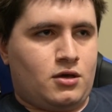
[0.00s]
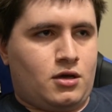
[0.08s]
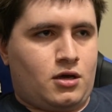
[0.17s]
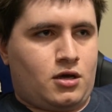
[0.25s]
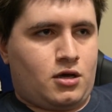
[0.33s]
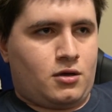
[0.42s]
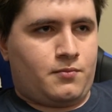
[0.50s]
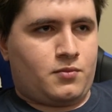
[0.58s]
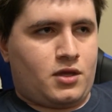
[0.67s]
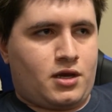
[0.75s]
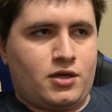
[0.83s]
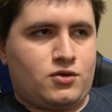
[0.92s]

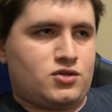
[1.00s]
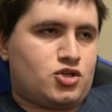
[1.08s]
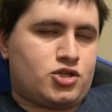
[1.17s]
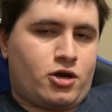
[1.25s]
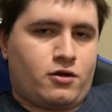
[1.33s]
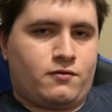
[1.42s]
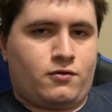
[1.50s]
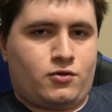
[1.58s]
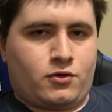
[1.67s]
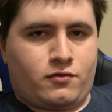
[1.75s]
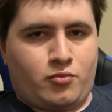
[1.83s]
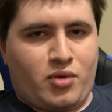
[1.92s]
And I use a shared
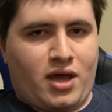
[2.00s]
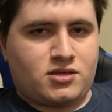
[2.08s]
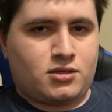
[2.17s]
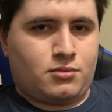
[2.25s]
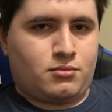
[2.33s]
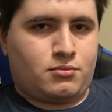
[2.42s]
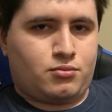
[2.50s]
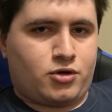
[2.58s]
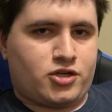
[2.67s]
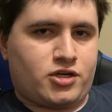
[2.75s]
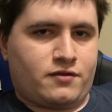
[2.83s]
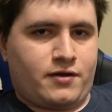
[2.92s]
folder for passing
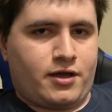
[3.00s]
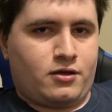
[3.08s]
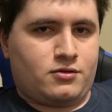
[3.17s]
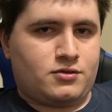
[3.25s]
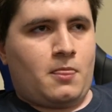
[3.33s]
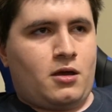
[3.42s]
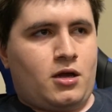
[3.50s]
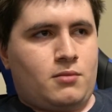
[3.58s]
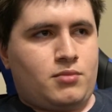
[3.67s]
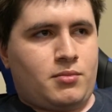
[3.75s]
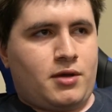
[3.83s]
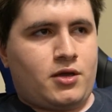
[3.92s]
project files.
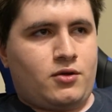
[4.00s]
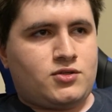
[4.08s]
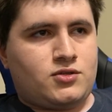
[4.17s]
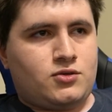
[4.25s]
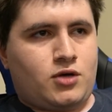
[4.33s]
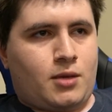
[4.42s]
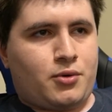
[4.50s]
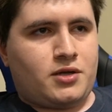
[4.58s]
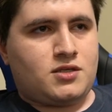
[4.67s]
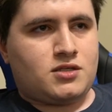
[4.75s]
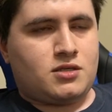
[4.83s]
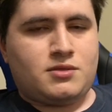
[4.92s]
But my go-to operating
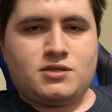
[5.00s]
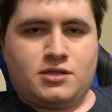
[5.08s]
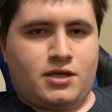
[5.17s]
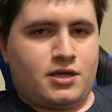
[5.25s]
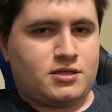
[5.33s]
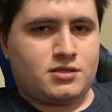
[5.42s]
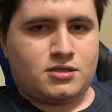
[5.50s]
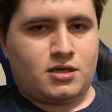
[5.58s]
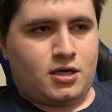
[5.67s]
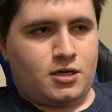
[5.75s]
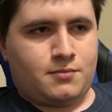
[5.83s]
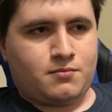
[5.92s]
system is Linux.
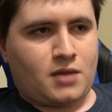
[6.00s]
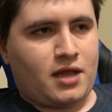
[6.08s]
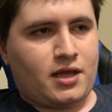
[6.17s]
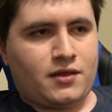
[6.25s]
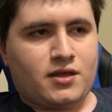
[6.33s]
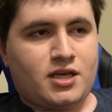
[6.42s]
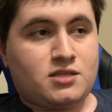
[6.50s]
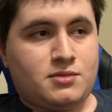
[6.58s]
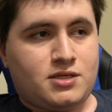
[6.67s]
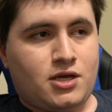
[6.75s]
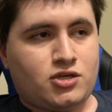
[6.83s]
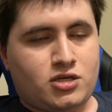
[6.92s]
I like the
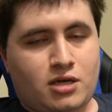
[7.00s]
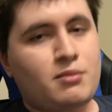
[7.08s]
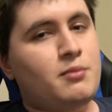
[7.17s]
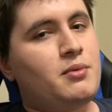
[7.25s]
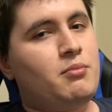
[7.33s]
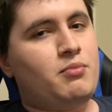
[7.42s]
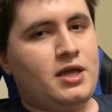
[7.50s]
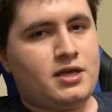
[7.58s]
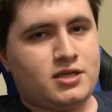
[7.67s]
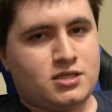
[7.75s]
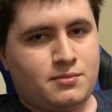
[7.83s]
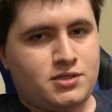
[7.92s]
customization. I'm a big
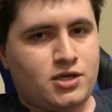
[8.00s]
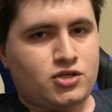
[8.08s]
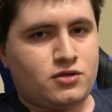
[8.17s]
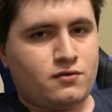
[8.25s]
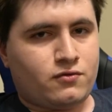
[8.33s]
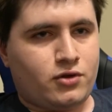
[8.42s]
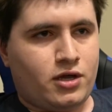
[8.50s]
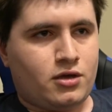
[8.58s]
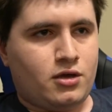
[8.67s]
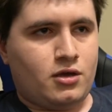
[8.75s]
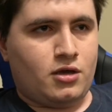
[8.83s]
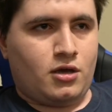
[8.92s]
customization freak.
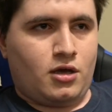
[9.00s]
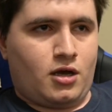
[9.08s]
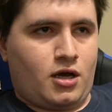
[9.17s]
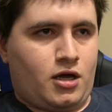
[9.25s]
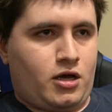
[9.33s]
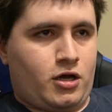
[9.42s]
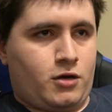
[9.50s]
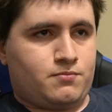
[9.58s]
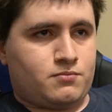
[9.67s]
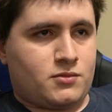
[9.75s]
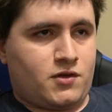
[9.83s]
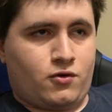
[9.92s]

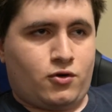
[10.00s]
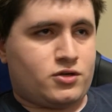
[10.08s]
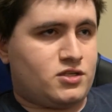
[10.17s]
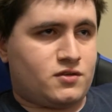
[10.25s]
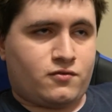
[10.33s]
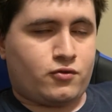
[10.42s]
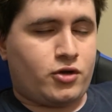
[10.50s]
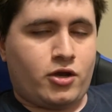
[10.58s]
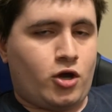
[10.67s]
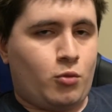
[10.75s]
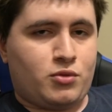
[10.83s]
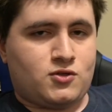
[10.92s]
Of course, it's free
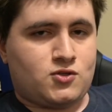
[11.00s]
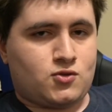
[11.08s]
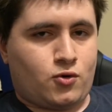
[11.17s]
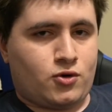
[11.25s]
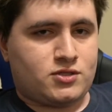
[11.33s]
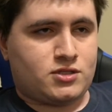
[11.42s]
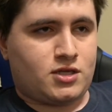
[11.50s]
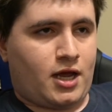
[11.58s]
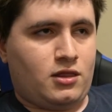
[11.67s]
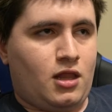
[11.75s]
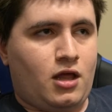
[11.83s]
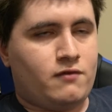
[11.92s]
and open source. I
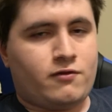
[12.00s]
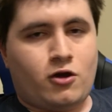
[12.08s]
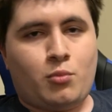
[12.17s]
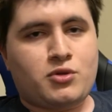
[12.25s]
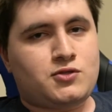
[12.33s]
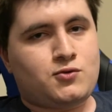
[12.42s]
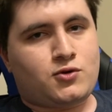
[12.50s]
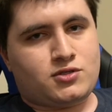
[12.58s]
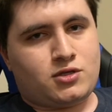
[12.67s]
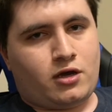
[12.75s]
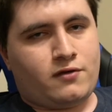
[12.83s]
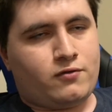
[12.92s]
love open source
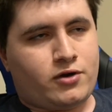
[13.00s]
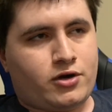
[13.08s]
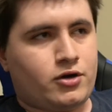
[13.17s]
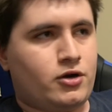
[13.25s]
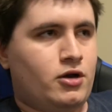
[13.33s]
software.